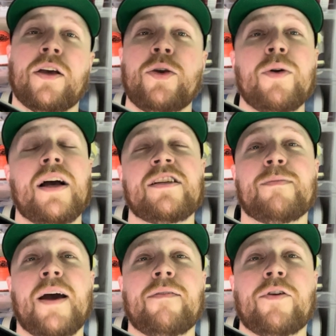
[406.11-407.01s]
you guys
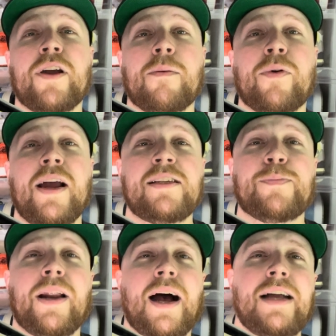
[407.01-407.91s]
might have already embraced,
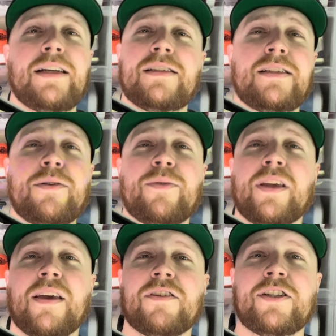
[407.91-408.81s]
but I just didn't
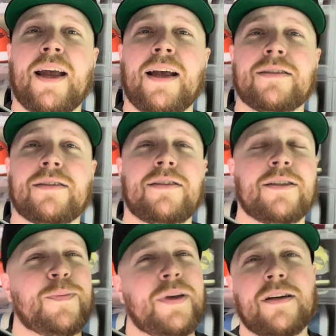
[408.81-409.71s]
really give a chance,
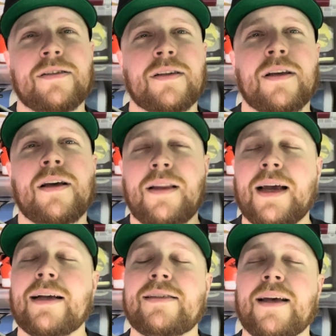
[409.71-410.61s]
just because,
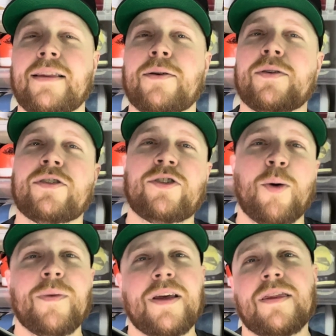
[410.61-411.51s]
like I said, there are
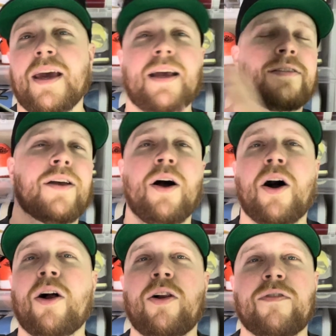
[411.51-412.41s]
so many things
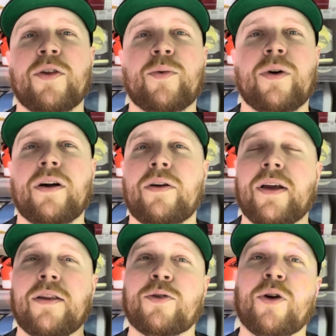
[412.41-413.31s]
all over the world
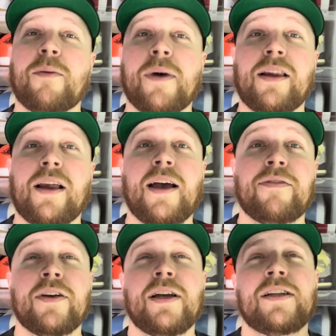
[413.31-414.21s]
and throughout my
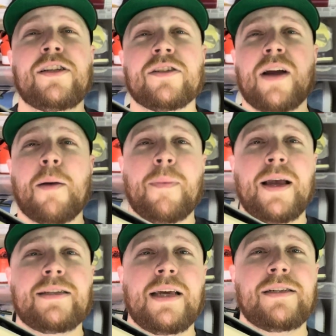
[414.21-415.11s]
life just grabbing my
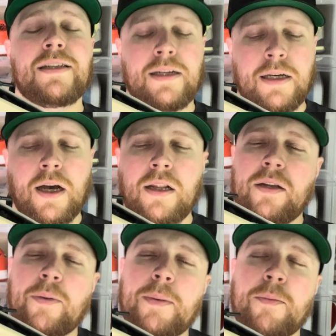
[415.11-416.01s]
attention a
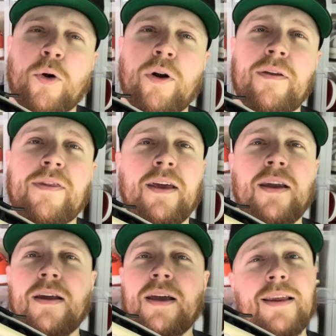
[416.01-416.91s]
little bit more
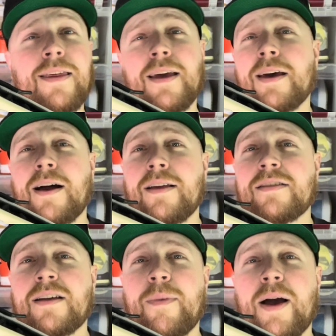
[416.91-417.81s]
than anything
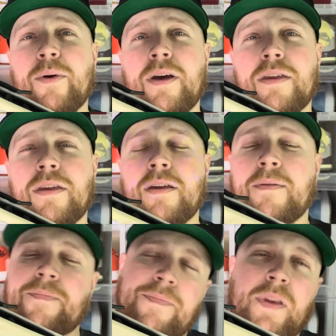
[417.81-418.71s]
Kanye's come out with,
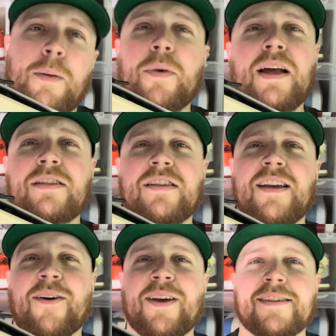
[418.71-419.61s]
but that's just
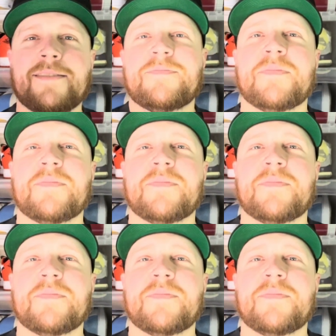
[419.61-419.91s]
how it is.